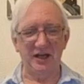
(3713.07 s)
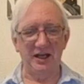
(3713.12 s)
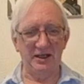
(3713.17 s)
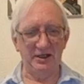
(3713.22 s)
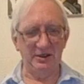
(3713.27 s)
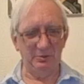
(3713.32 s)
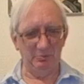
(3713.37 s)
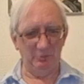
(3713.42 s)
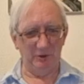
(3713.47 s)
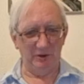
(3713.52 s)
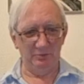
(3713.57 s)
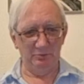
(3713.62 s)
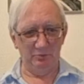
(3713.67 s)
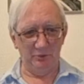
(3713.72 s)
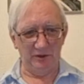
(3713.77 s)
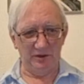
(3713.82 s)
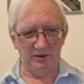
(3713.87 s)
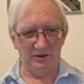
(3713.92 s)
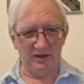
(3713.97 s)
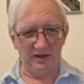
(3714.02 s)
stay.
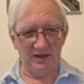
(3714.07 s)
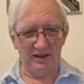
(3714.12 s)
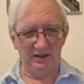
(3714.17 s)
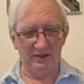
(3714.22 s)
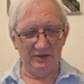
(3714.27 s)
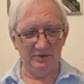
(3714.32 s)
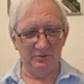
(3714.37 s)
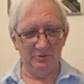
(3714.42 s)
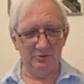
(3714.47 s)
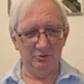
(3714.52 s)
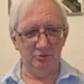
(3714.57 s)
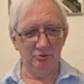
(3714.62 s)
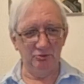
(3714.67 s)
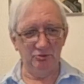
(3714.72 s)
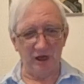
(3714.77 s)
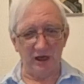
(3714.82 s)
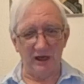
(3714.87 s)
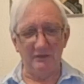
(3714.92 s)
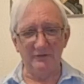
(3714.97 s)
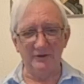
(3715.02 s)
We need
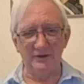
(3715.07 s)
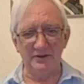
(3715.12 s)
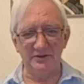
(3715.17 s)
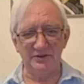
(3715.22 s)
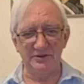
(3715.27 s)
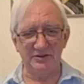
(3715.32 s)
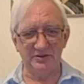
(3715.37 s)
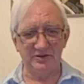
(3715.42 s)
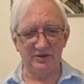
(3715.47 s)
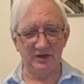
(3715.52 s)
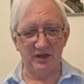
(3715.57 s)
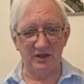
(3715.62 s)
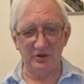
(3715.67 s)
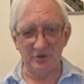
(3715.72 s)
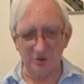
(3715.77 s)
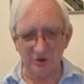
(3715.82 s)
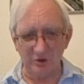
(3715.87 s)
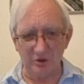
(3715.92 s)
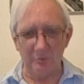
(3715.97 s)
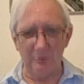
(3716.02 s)
drivers,
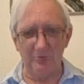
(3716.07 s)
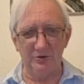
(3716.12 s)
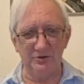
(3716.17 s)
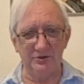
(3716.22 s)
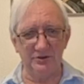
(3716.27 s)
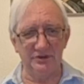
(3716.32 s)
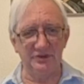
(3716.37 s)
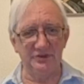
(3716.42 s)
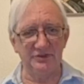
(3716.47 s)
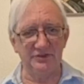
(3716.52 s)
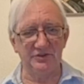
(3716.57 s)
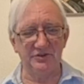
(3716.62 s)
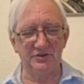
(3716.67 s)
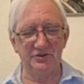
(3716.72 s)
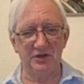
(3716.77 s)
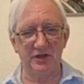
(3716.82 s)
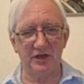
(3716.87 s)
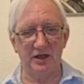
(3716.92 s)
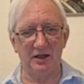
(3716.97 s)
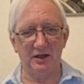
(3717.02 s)

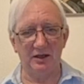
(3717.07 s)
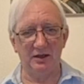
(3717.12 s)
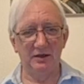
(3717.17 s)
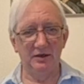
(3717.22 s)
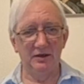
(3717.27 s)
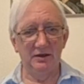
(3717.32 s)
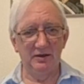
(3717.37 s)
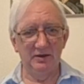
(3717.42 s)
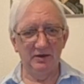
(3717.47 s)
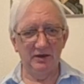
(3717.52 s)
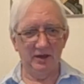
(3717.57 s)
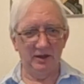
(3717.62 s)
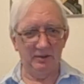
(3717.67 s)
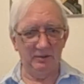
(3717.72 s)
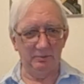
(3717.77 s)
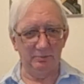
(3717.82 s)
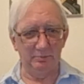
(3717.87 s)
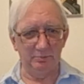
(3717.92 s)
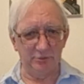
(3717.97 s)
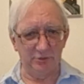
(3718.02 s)
interpreters,
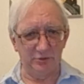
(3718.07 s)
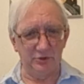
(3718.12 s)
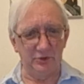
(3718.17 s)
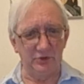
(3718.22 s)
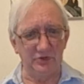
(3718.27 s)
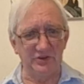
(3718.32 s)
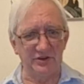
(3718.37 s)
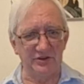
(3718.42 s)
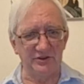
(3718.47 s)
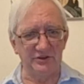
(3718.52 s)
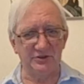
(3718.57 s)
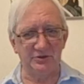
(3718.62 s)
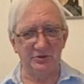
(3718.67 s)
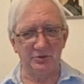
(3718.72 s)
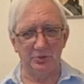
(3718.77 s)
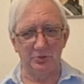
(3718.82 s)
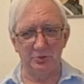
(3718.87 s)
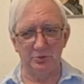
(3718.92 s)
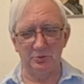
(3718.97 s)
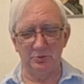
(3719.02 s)
producers
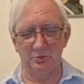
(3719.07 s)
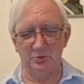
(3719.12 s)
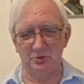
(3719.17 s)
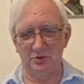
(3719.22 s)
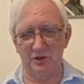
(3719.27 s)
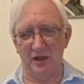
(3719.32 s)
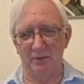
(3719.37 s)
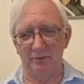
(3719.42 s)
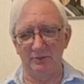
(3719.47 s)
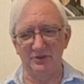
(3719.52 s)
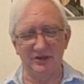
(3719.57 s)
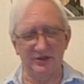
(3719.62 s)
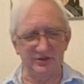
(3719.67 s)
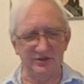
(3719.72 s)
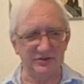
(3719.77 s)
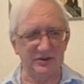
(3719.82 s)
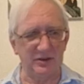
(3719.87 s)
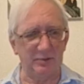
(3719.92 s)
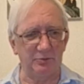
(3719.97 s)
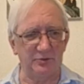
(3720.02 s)
to help
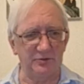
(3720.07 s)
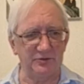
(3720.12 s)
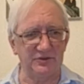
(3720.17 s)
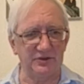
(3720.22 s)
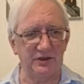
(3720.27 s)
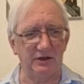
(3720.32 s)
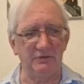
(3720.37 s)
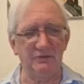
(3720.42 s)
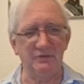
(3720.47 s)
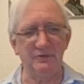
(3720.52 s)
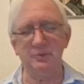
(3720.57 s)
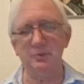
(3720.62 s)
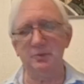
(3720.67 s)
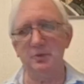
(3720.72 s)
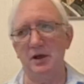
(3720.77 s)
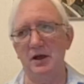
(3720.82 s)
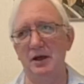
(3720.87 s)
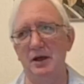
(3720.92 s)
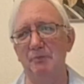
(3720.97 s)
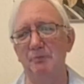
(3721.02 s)
set us up with stuff.
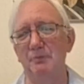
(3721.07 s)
